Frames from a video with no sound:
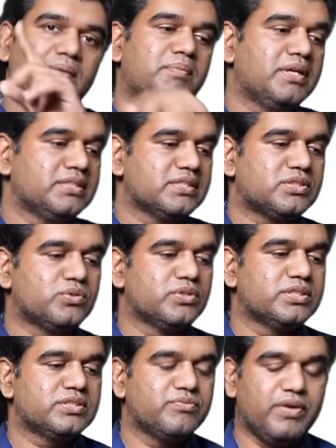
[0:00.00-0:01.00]
That brings us to
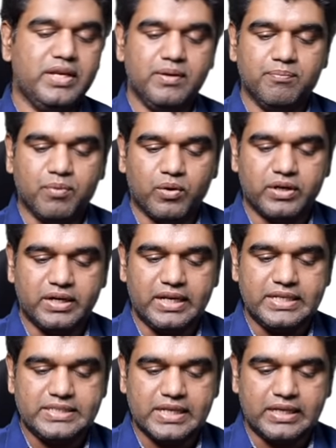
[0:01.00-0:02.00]
this very important
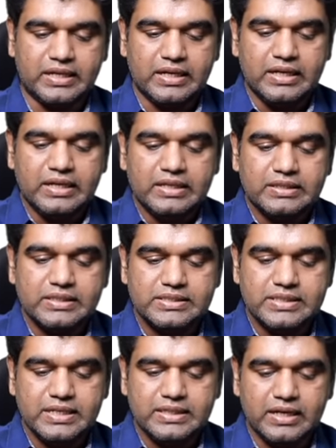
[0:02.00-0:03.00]
detailing.
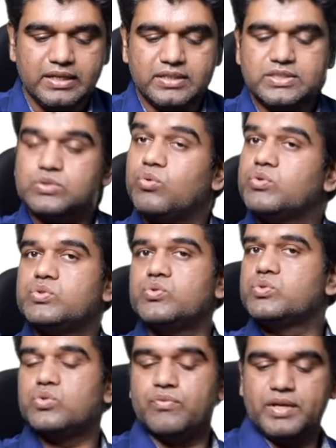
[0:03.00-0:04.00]
This detailing is so,
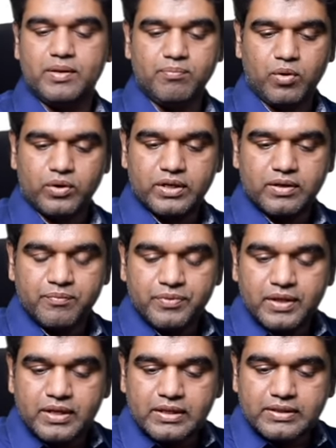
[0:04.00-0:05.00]
so, so very important.
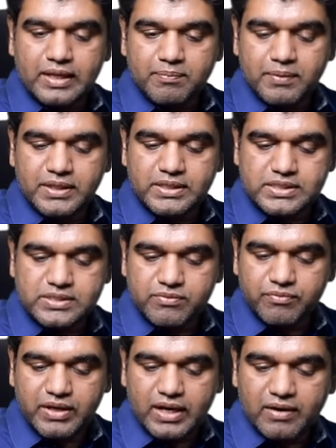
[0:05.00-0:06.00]
That means
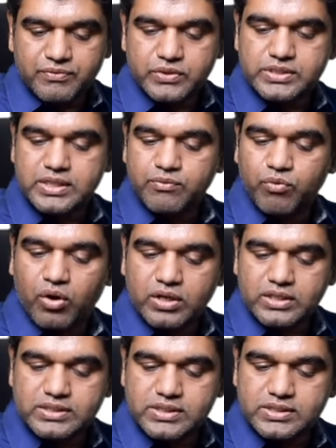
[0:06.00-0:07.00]
we have to see
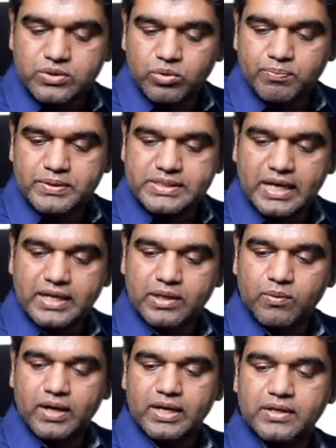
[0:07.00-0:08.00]
what is this lupus
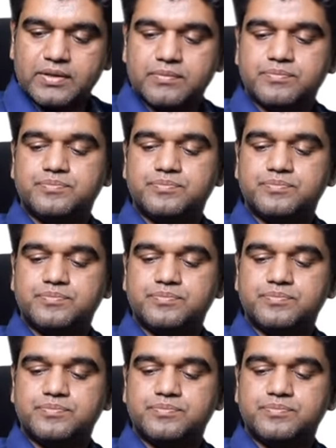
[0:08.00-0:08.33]
anticoagulant.